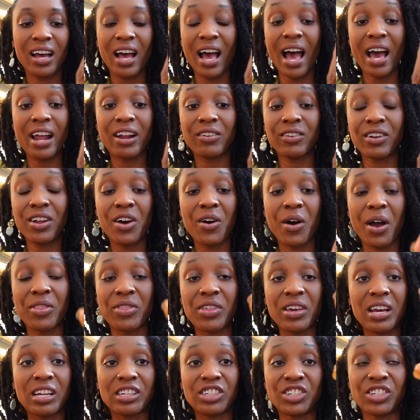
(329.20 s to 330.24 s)
I don't know. I
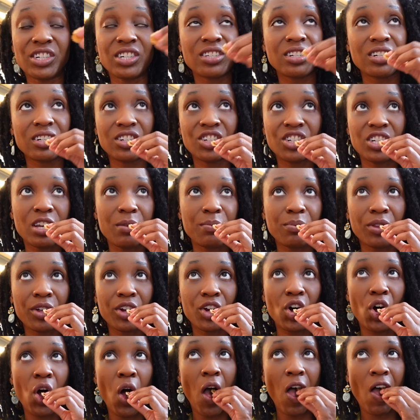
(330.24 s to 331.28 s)
think it's just a cheap
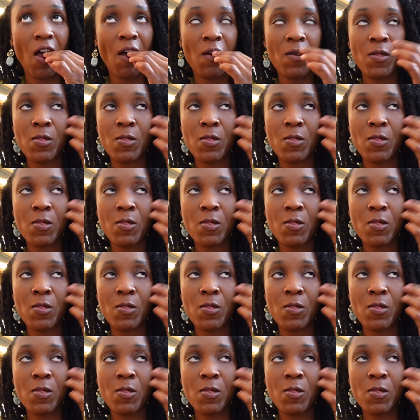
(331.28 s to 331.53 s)
little